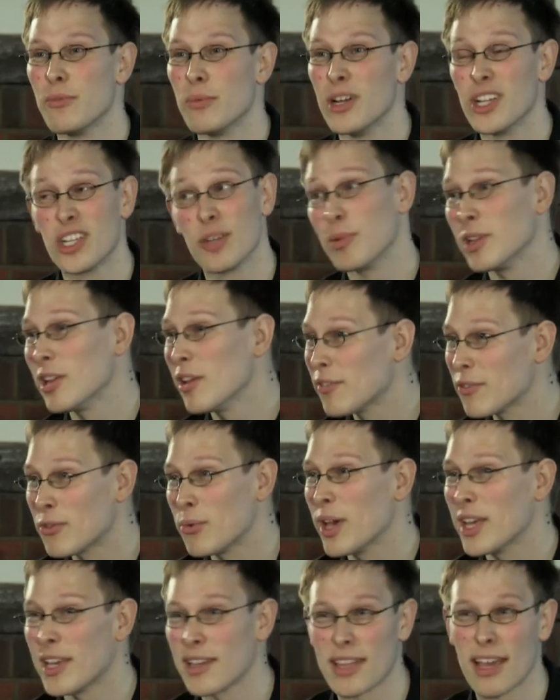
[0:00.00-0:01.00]
for worship. A lot of
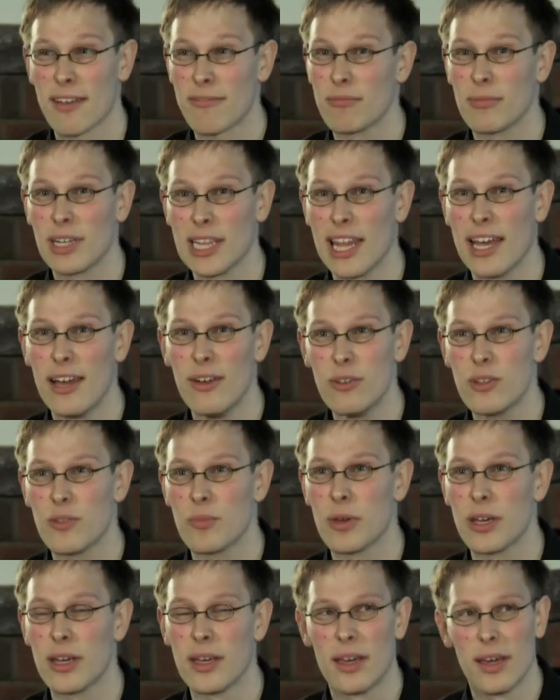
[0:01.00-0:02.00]
Quakers have them closed,
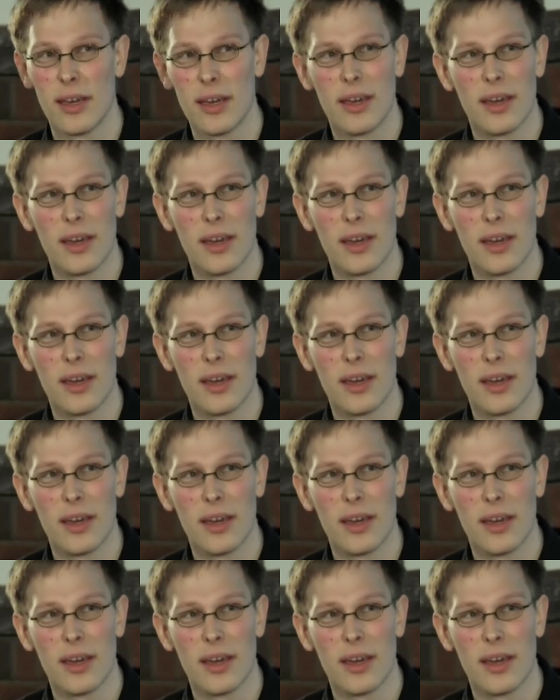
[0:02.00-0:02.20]
but